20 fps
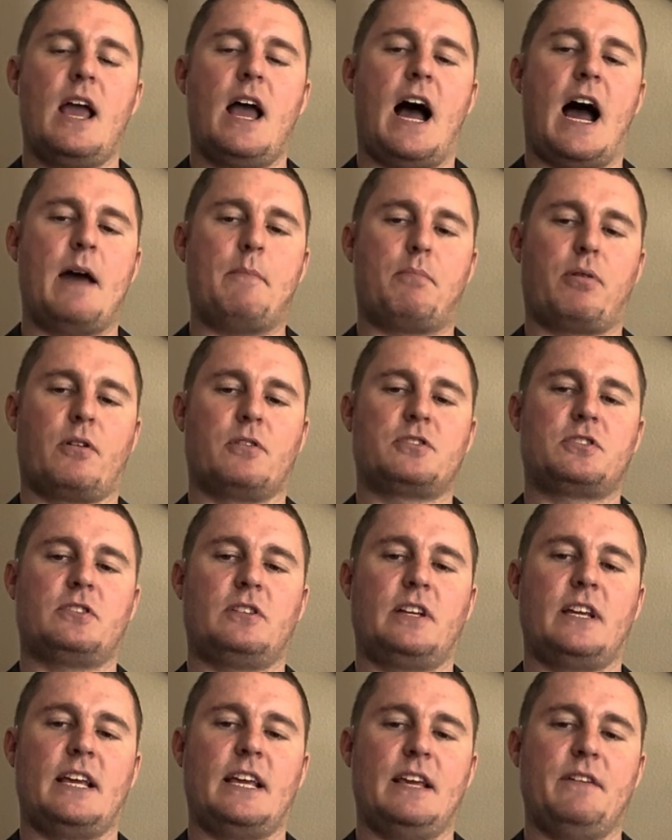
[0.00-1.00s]
I
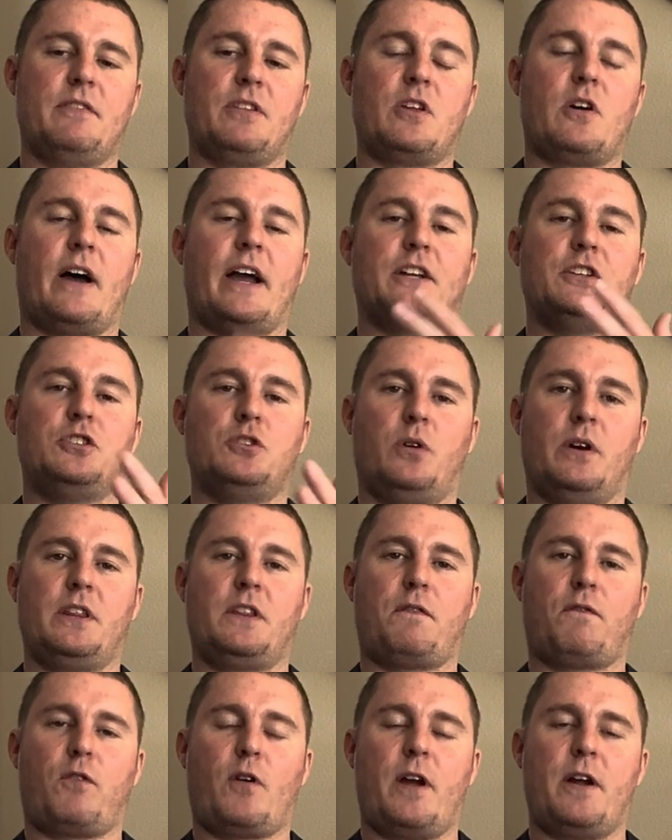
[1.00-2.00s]
personally, even though I enjoyed
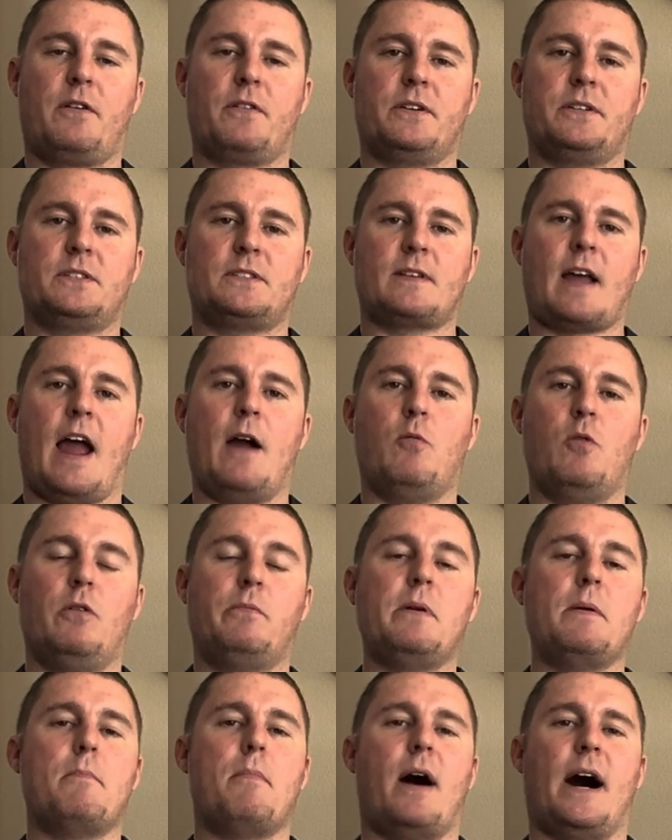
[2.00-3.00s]
the fragrance, I will
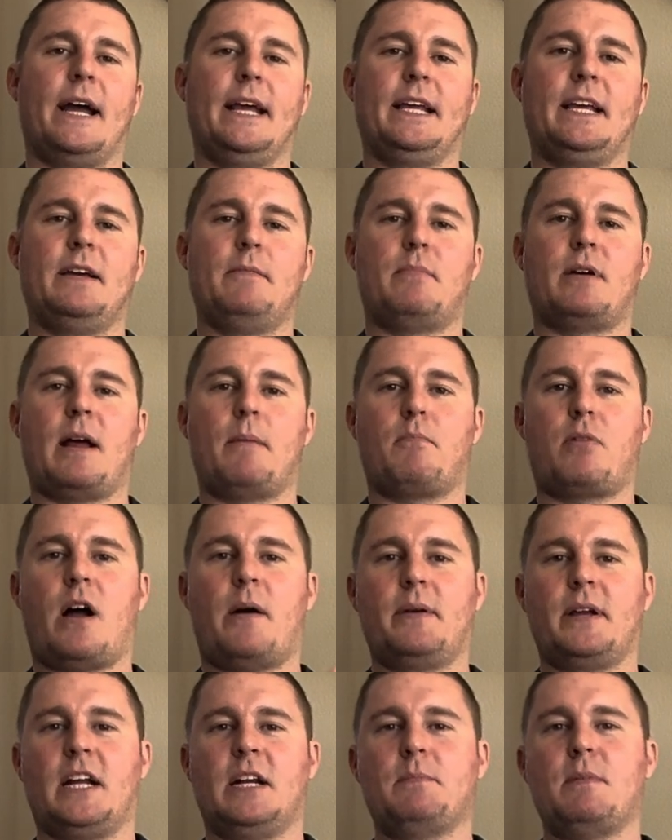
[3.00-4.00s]
be buying it, but I'm
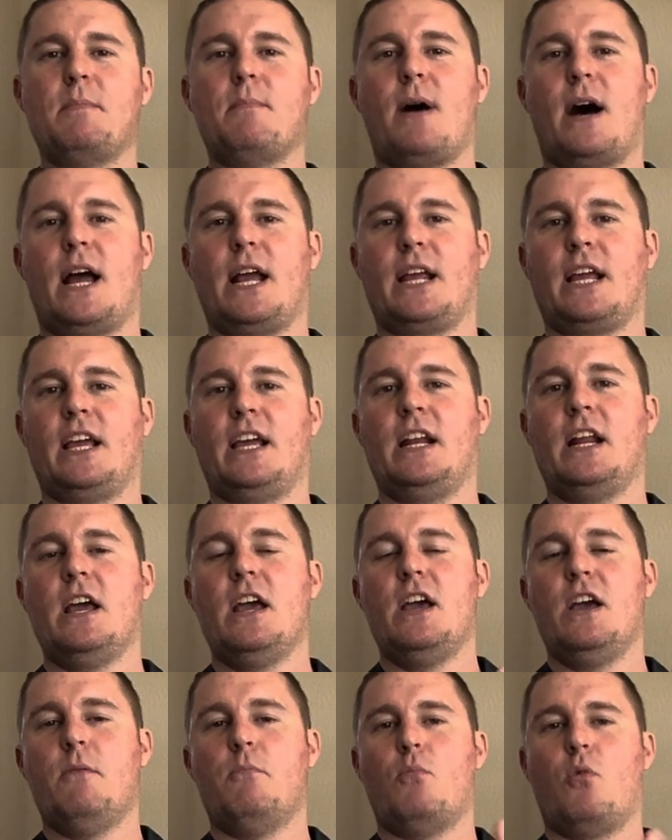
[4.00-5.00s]
probably going to be buying it
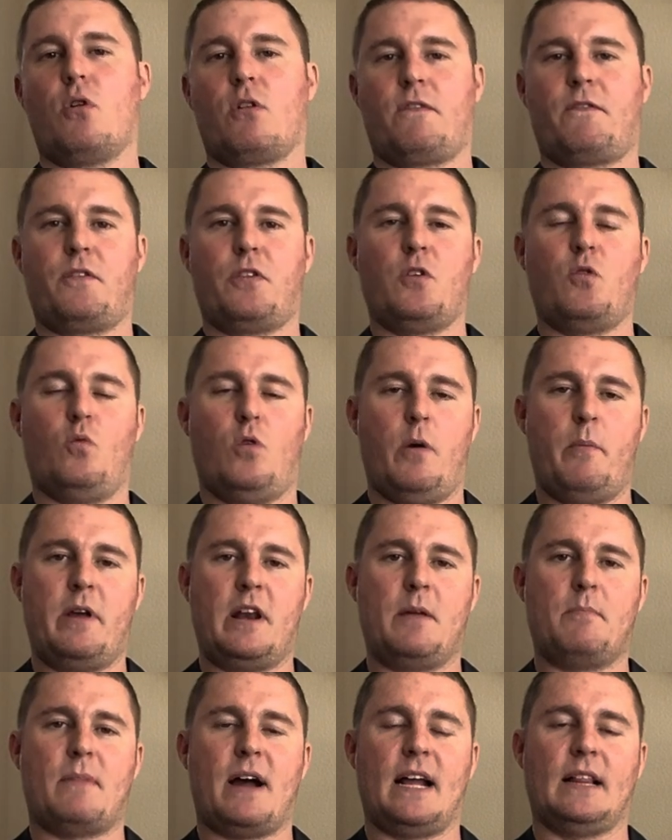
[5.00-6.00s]
more for the woman
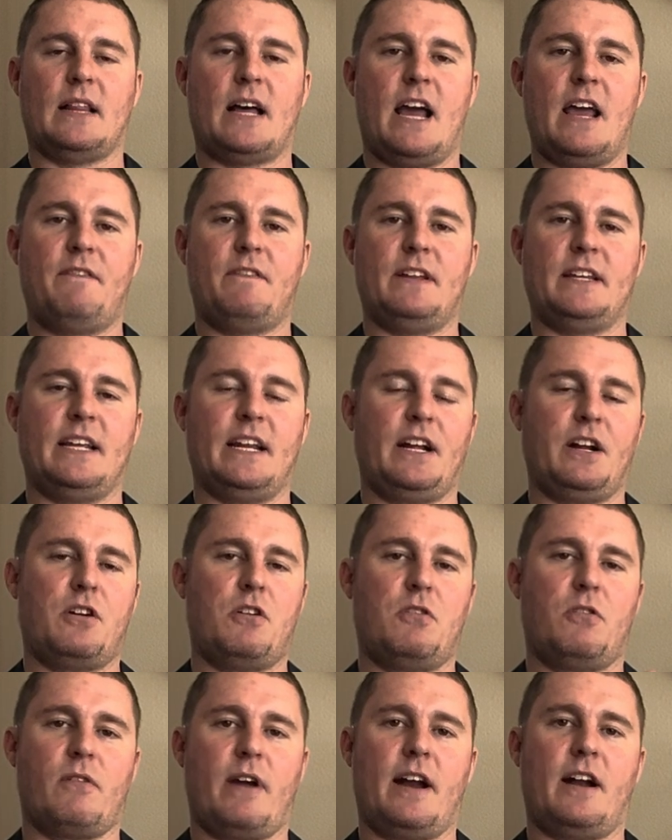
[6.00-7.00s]
in my life. It didn't
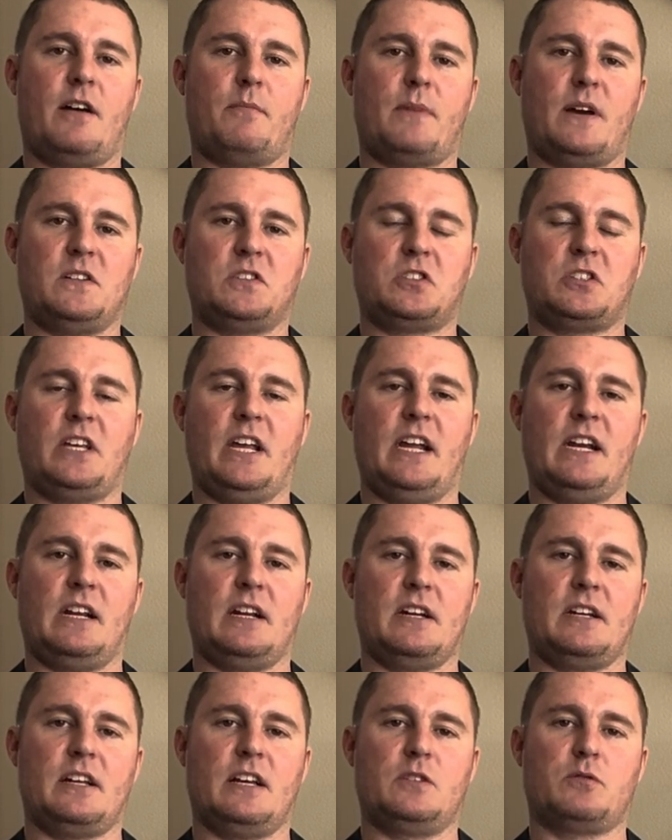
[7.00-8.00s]
go great on my skin, and
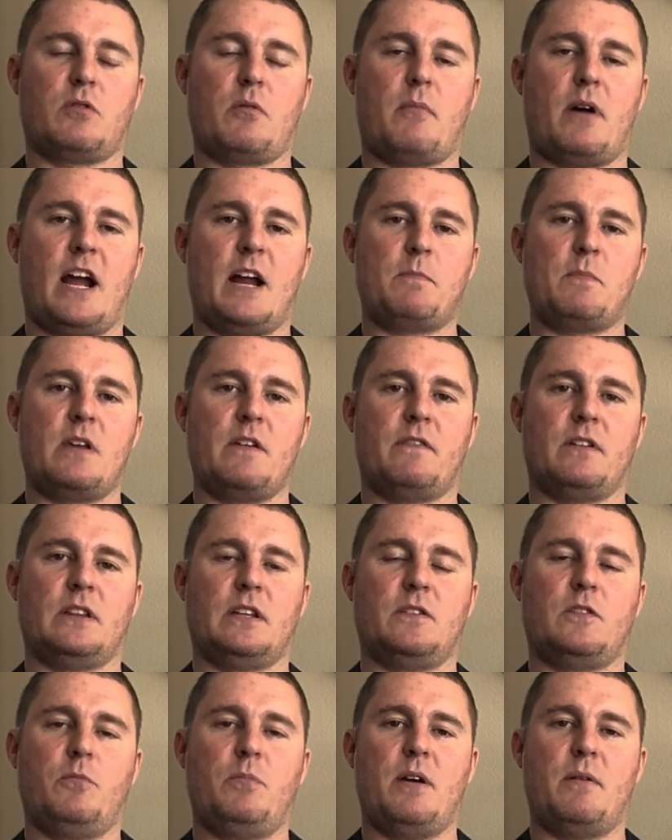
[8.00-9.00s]
it does remind me of a
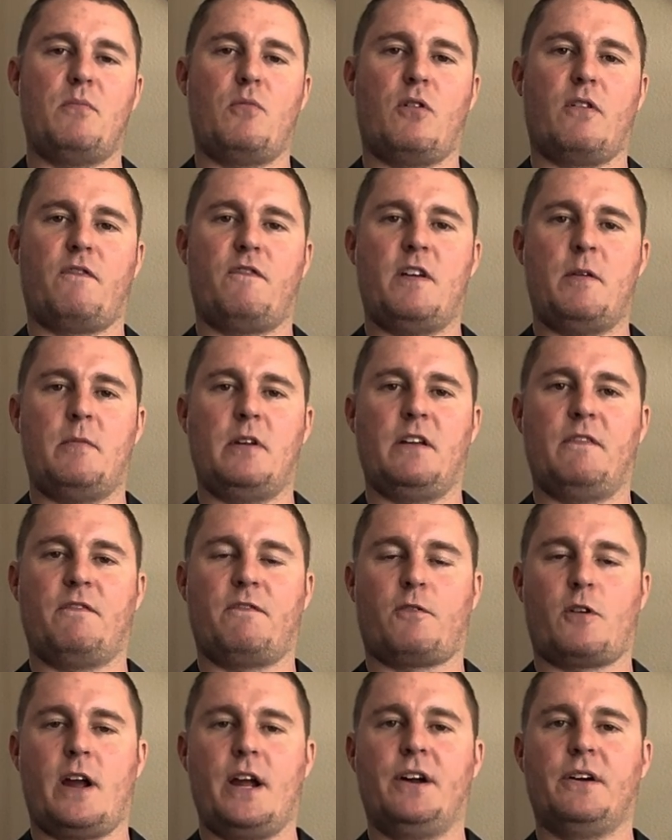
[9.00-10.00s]
little bit more feminine
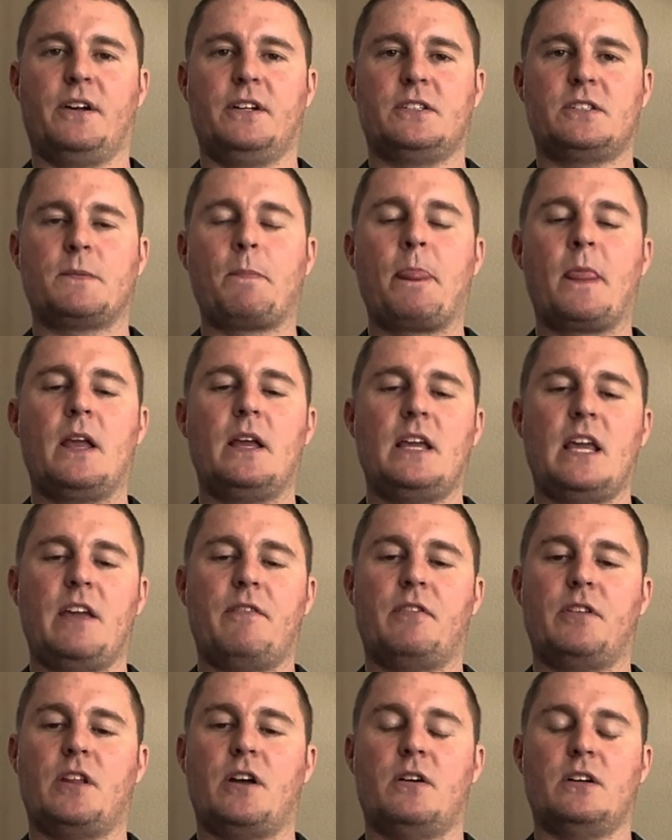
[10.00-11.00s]
fragrance,
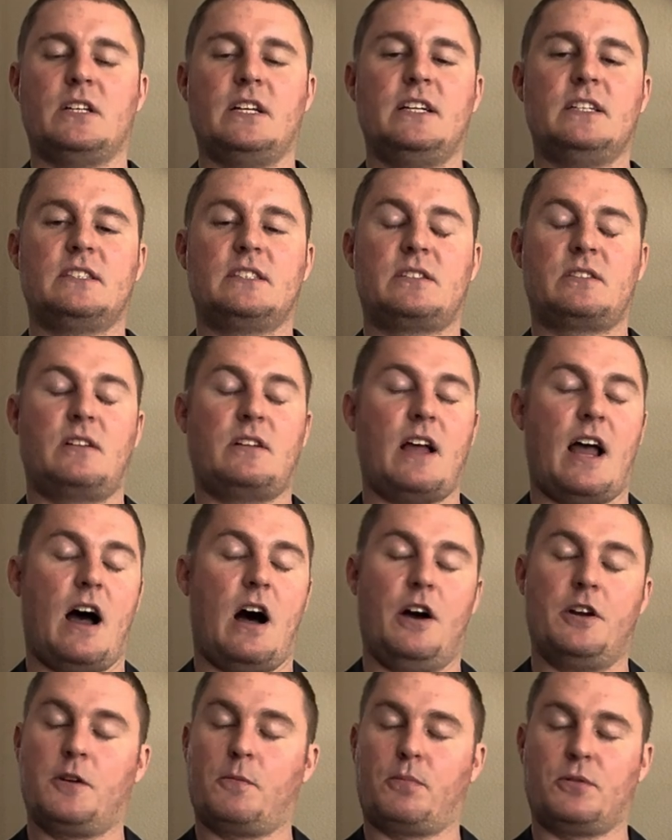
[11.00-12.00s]
even though it is
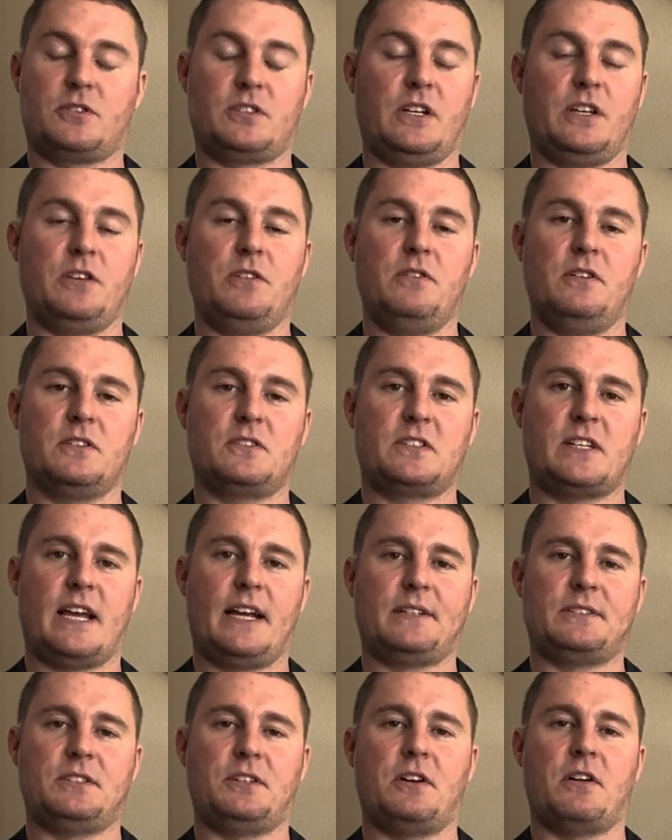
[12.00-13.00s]
100%
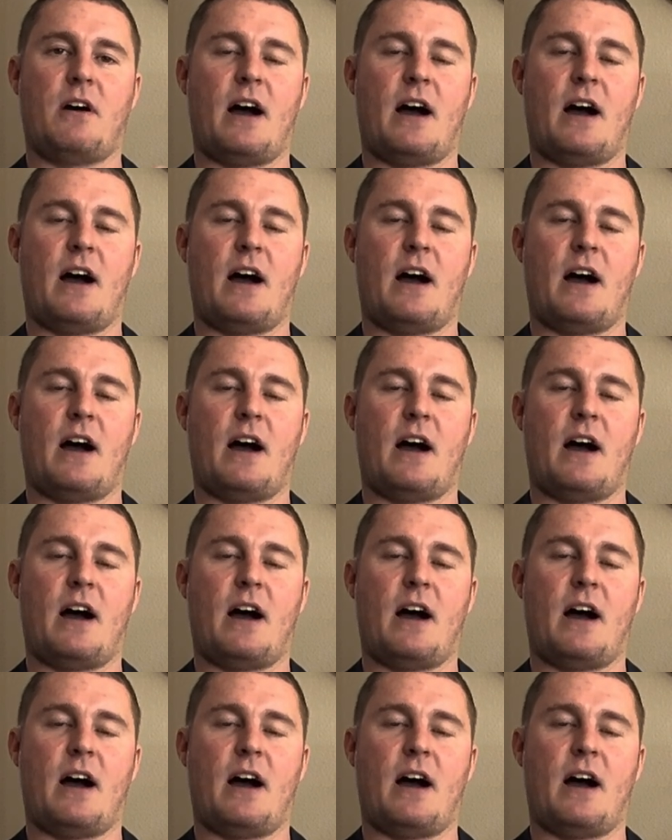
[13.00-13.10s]
unisex.